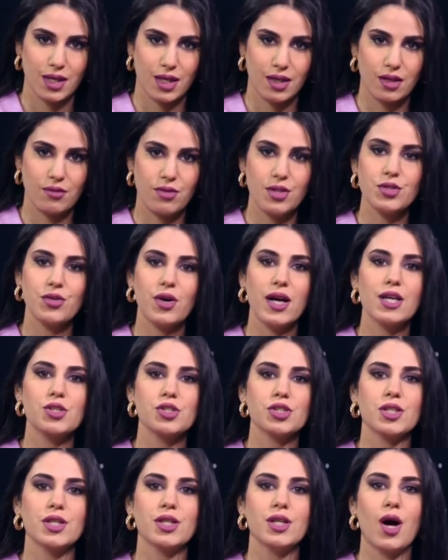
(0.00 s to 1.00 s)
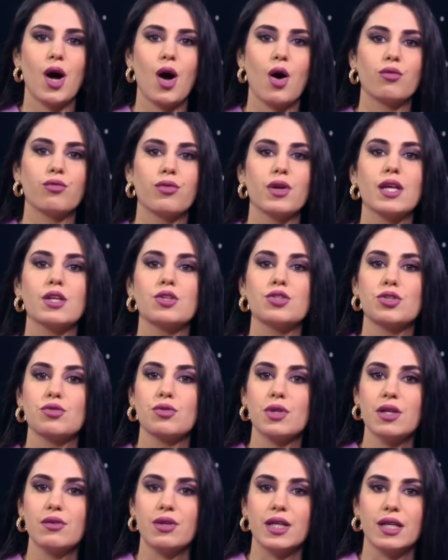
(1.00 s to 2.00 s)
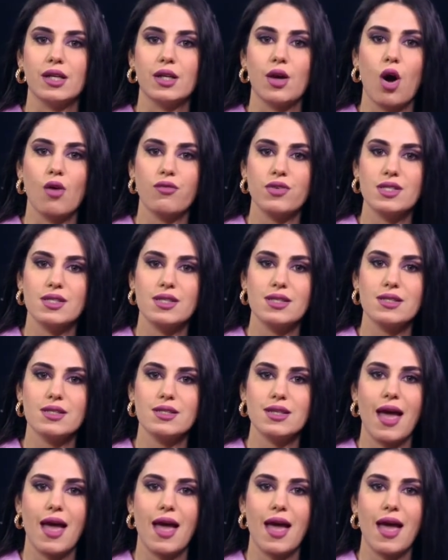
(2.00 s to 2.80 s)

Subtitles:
The Federation of Engineering Offices